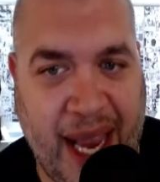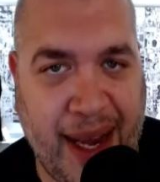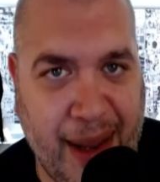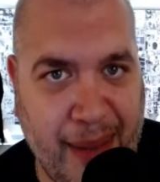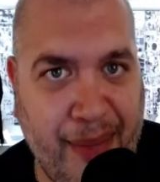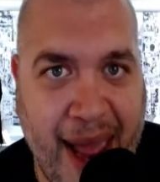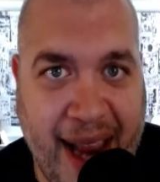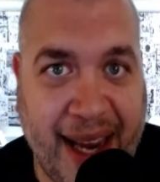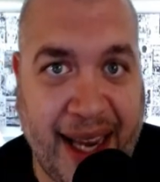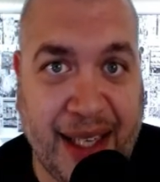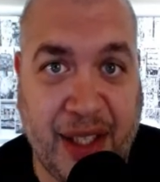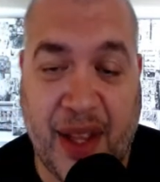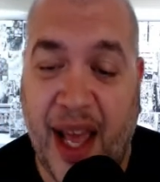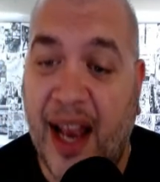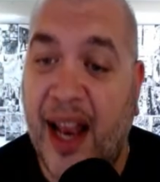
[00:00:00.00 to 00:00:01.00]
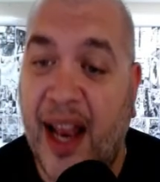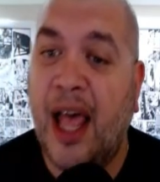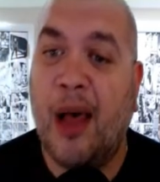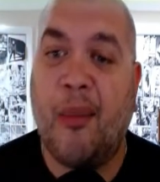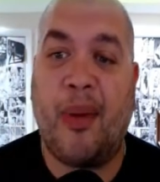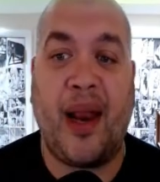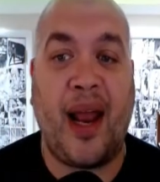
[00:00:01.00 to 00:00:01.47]
him back into that.
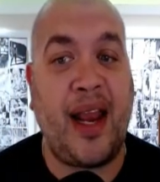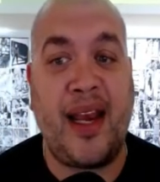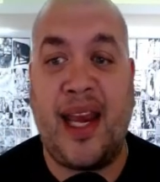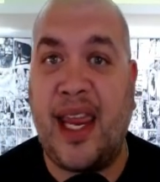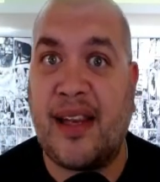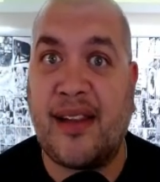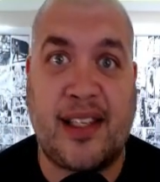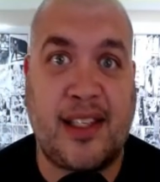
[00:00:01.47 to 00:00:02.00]
But I need this